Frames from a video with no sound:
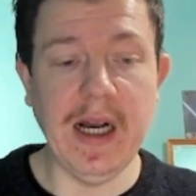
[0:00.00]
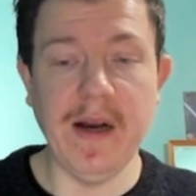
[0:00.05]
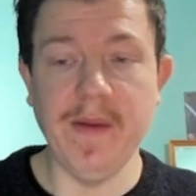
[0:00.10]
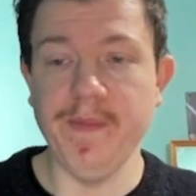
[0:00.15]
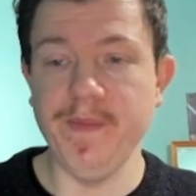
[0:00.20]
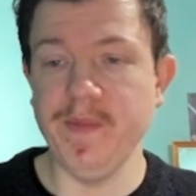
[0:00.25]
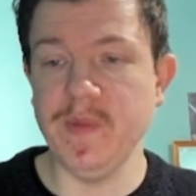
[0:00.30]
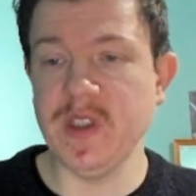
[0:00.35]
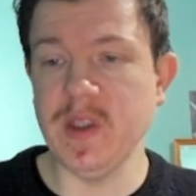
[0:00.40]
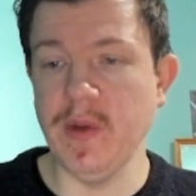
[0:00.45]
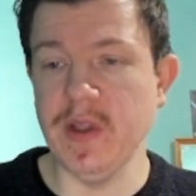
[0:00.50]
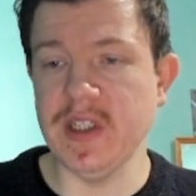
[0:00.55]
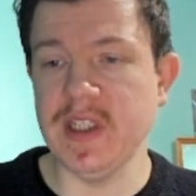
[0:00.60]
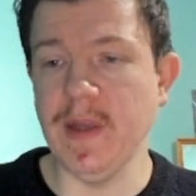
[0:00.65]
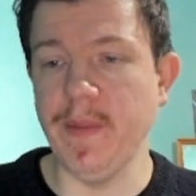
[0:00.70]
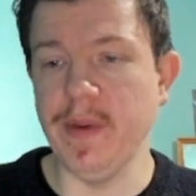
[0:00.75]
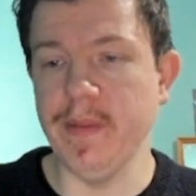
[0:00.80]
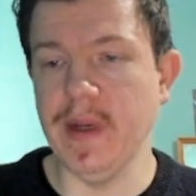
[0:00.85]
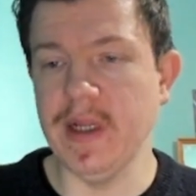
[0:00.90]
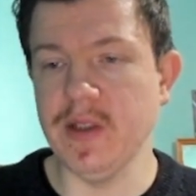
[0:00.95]
some of the
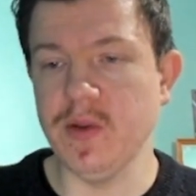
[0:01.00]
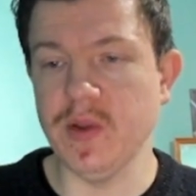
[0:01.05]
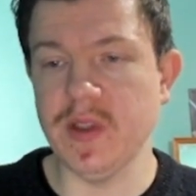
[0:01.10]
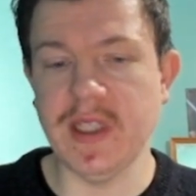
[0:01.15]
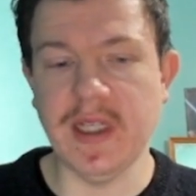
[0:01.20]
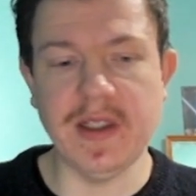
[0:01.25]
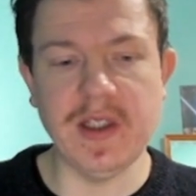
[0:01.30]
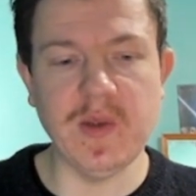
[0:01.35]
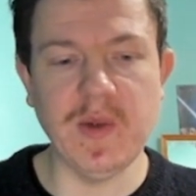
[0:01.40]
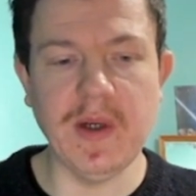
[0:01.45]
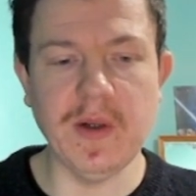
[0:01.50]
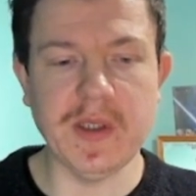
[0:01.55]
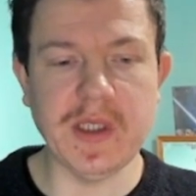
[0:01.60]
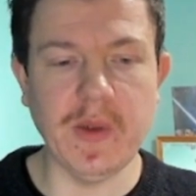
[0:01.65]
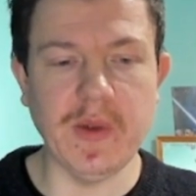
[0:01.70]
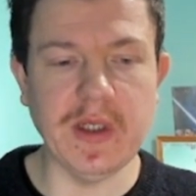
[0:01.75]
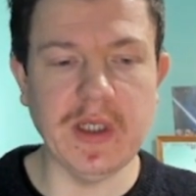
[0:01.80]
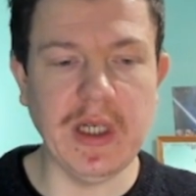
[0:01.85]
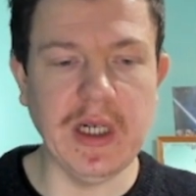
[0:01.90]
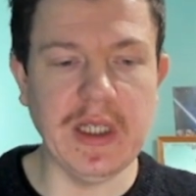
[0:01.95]
supplemental sets as well, because
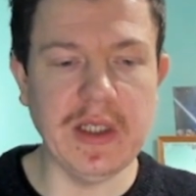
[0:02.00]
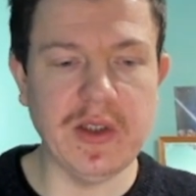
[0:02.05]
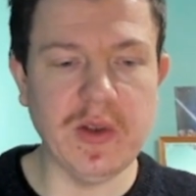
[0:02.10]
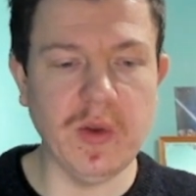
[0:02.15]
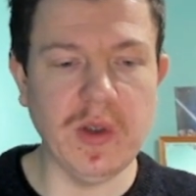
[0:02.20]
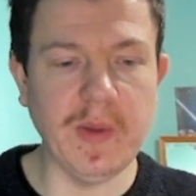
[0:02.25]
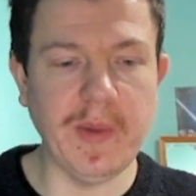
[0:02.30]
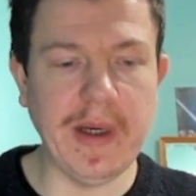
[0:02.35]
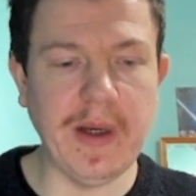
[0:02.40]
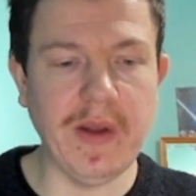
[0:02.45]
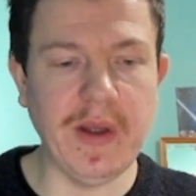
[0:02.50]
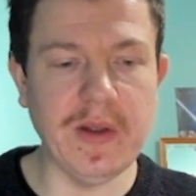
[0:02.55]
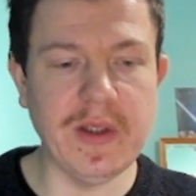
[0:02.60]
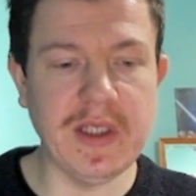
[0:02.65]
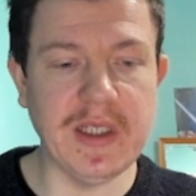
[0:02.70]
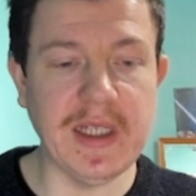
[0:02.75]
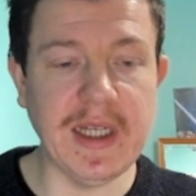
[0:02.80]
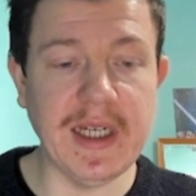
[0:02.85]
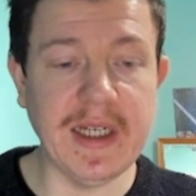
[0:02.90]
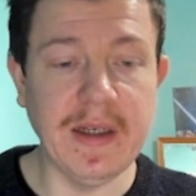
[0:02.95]
I want to kind of talk about
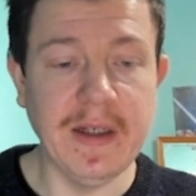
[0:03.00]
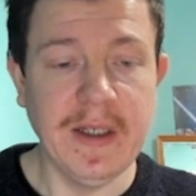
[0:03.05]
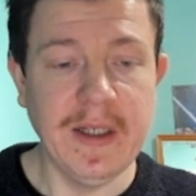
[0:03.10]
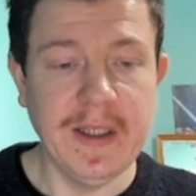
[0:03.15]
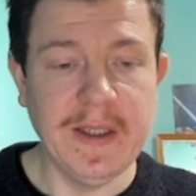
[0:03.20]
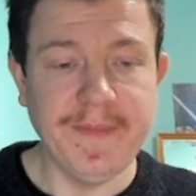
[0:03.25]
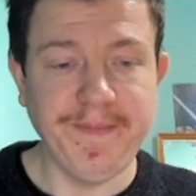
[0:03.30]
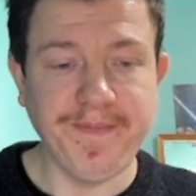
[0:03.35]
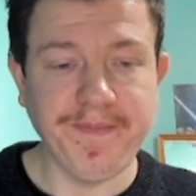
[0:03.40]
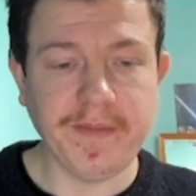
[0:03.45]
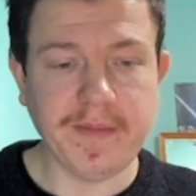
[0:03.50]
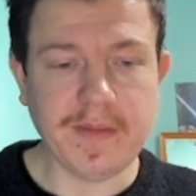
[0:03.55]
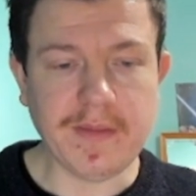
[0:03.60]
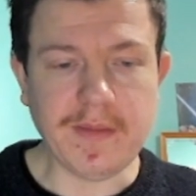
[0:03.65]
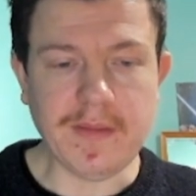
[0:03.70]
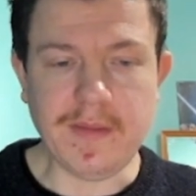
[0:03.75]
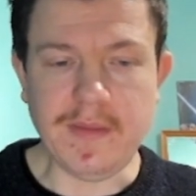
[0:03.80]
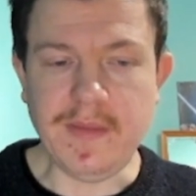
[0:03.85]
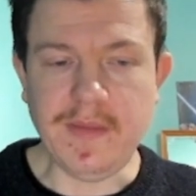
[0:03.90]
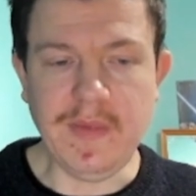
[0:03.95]
those today.
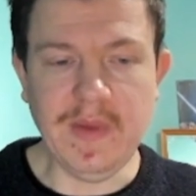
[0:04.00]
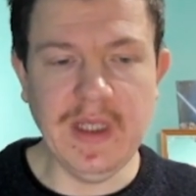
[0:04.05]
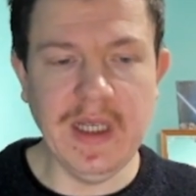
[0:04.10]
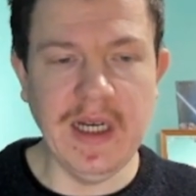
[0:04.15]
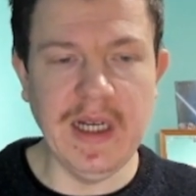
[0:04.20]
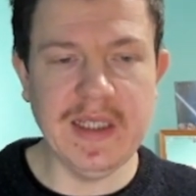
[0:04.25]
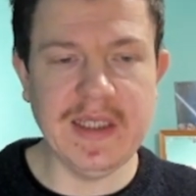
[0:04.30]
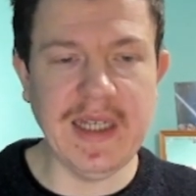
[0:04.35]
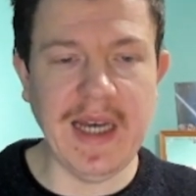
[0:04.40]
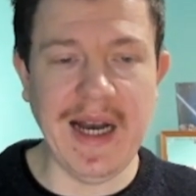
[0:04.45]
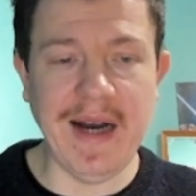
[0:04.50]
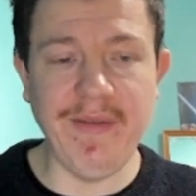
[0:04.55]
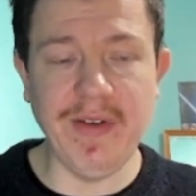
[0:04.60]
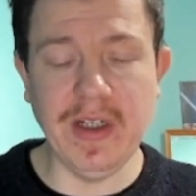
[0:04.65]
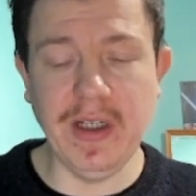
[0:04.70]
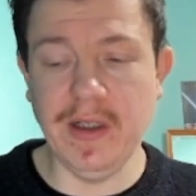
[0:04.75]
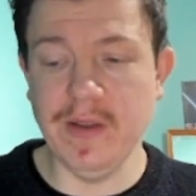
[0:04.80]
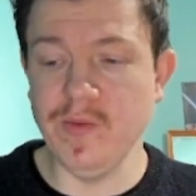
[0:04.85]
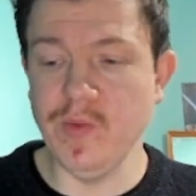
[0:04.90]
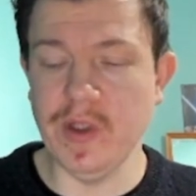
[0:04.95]
So
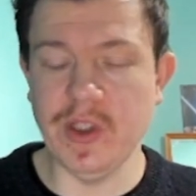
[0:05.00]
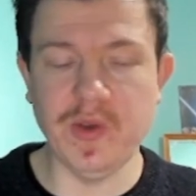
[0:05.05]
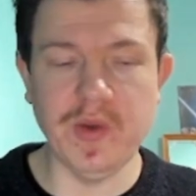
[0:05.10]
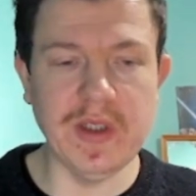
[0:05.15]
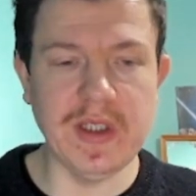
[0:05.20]
Avalon,